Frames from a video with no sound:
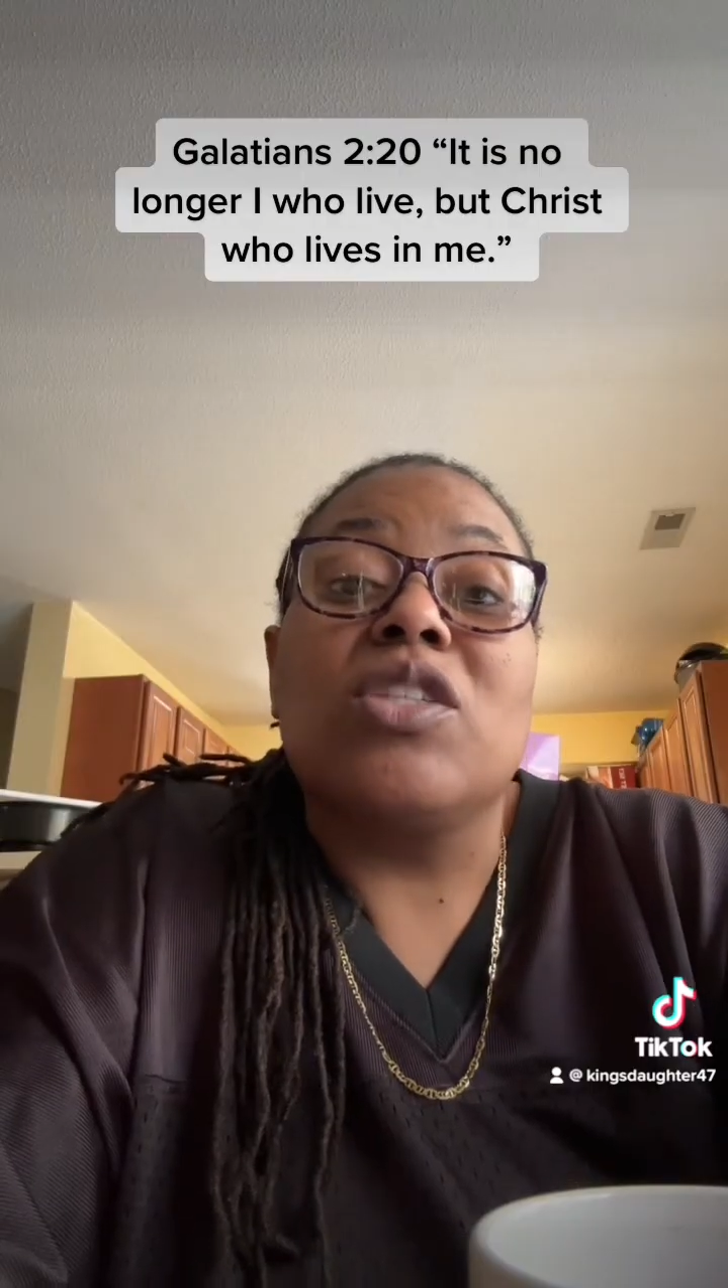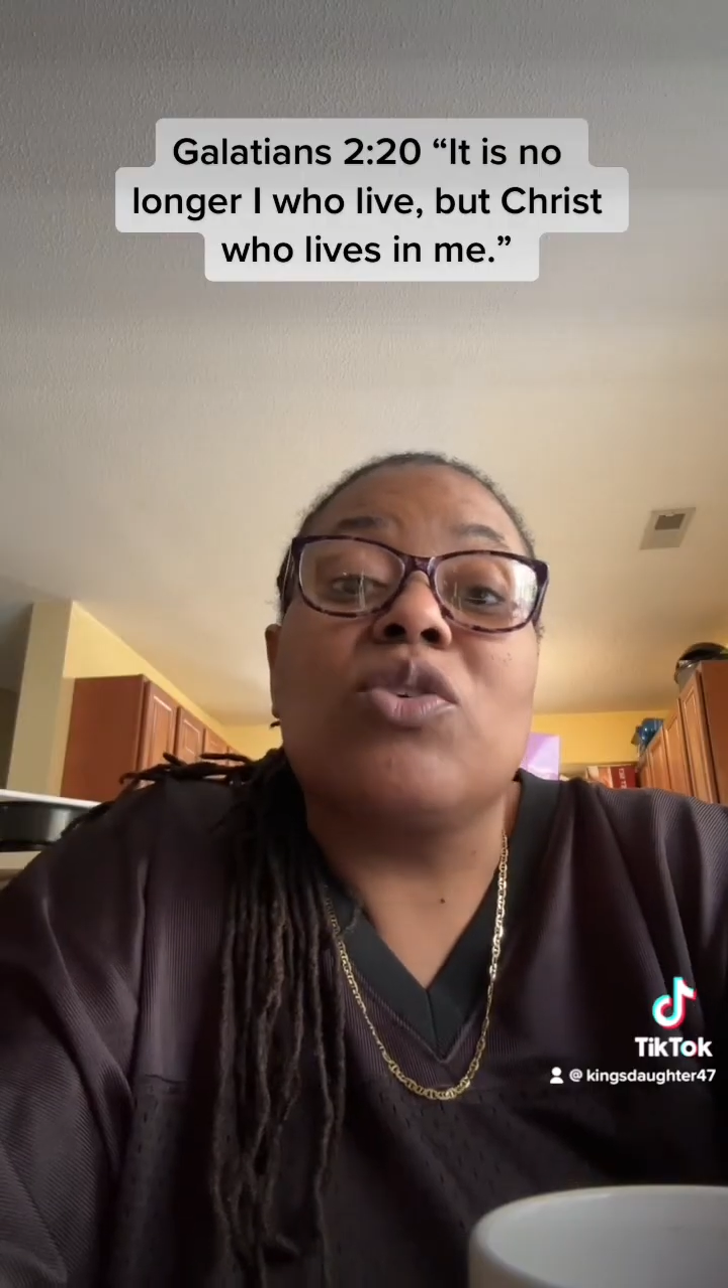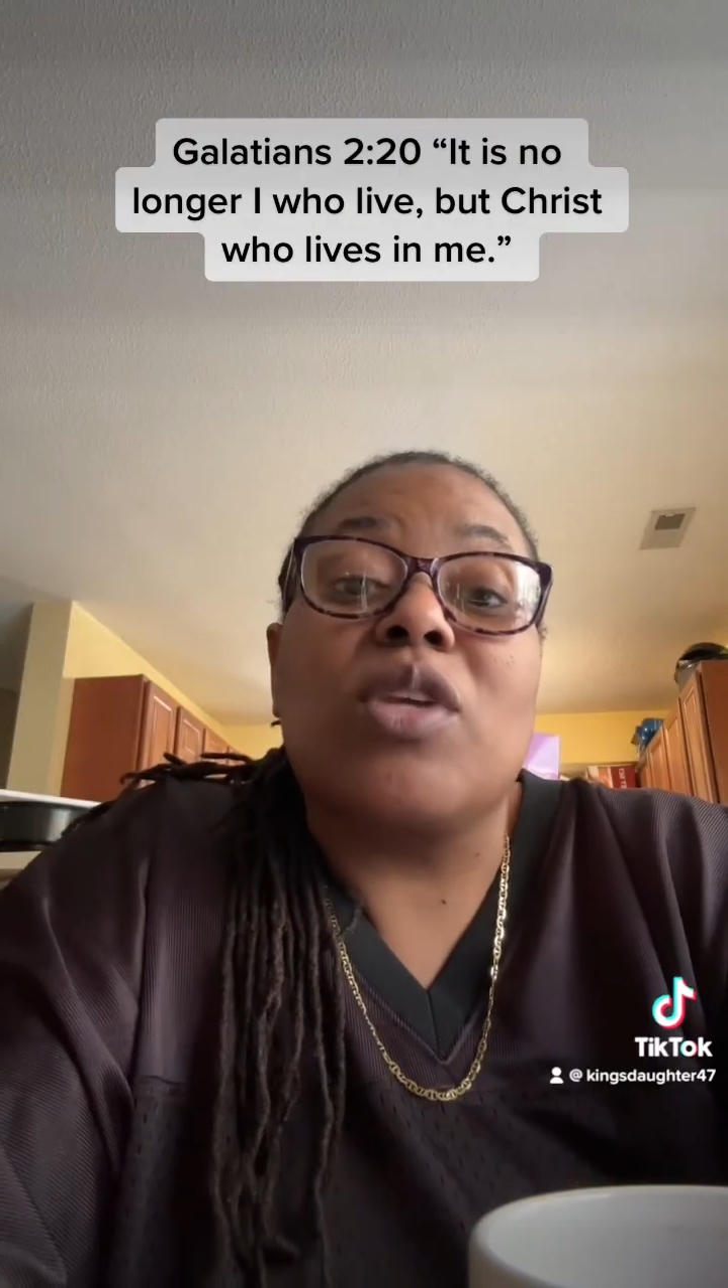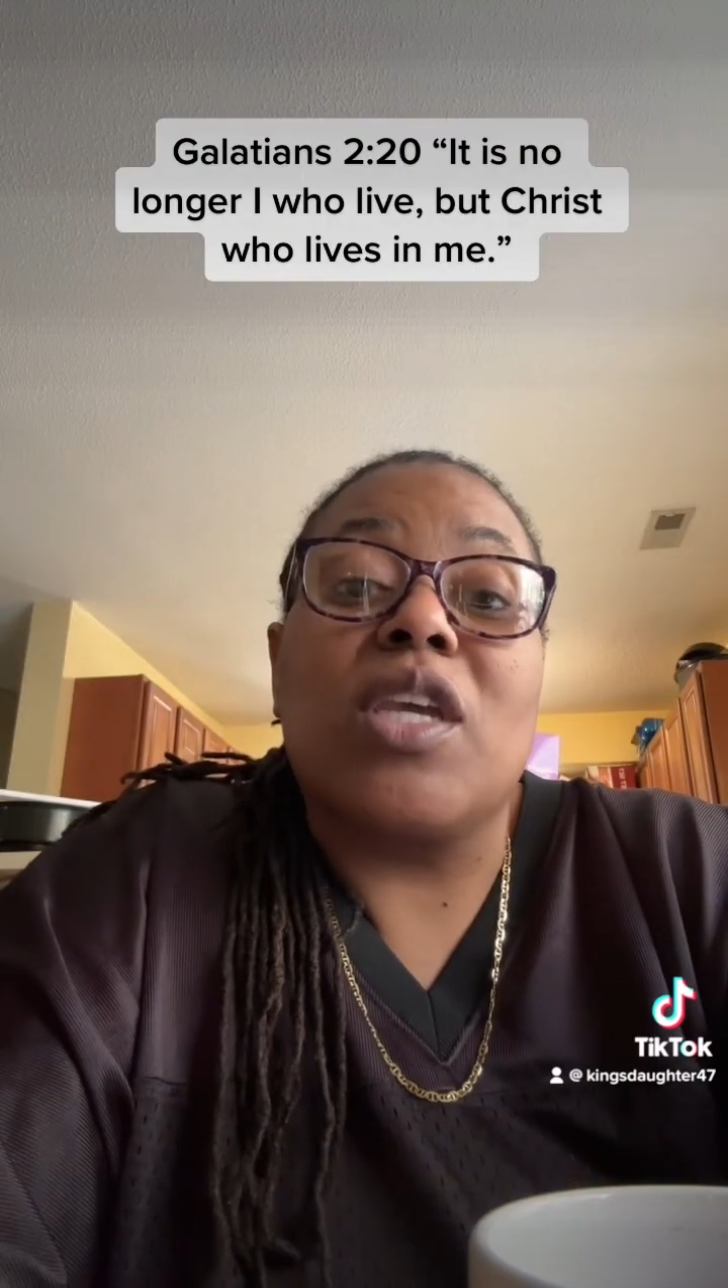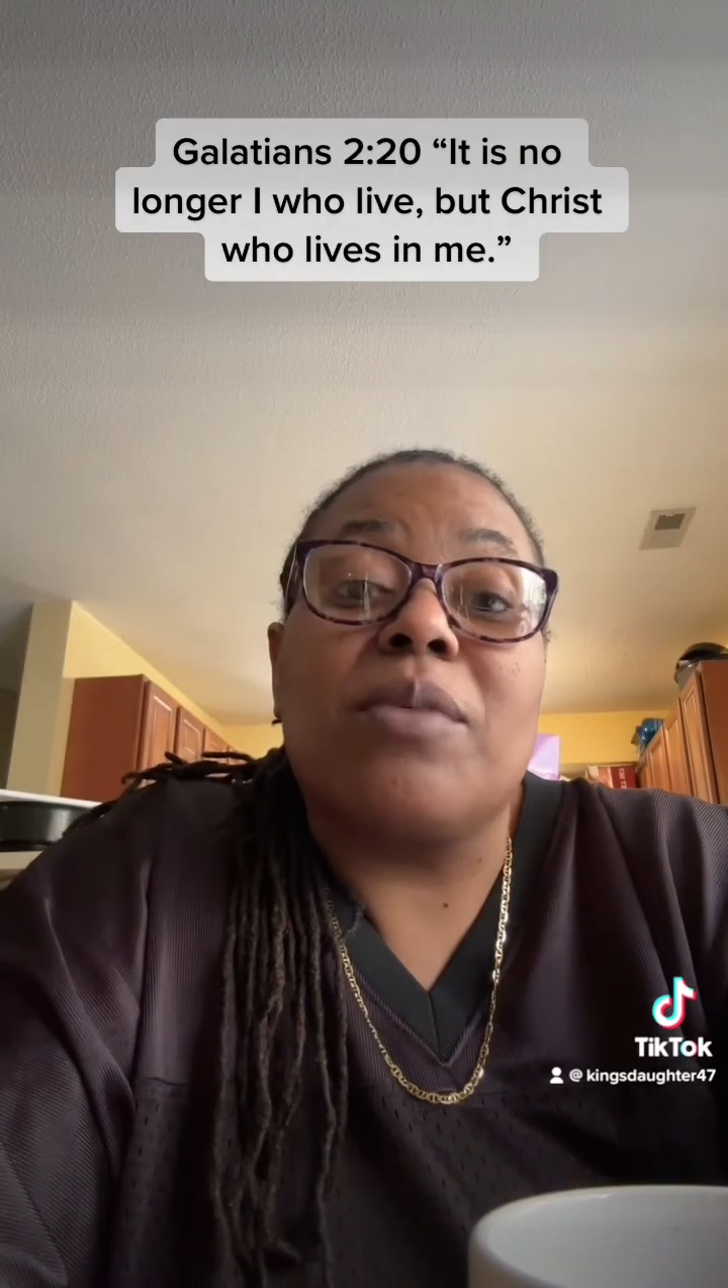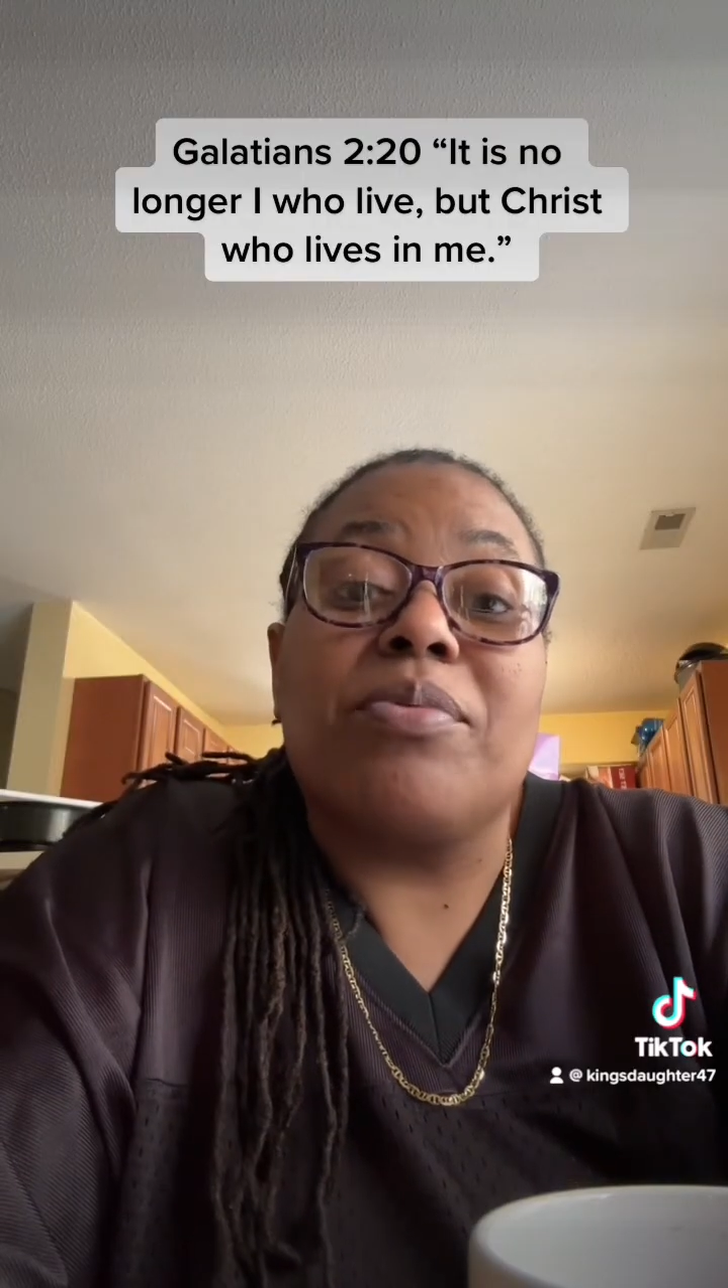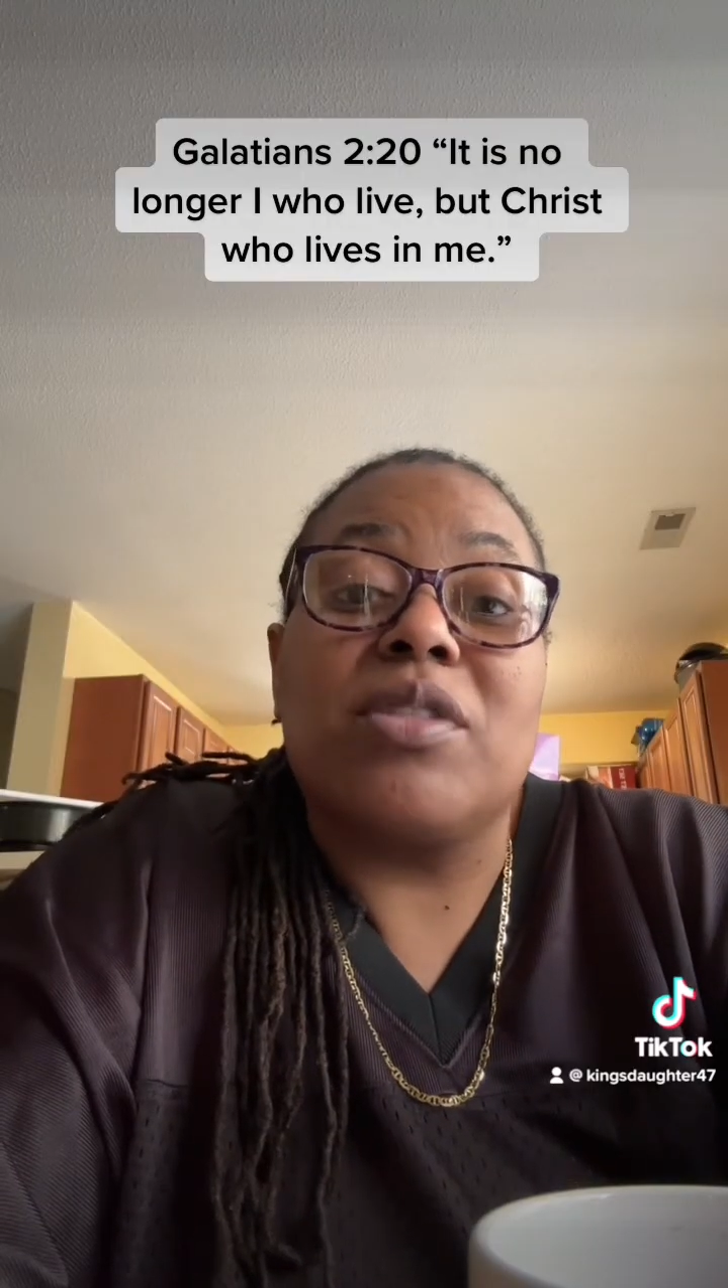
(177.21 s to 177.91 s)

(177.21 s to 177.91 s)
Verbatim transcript: to get in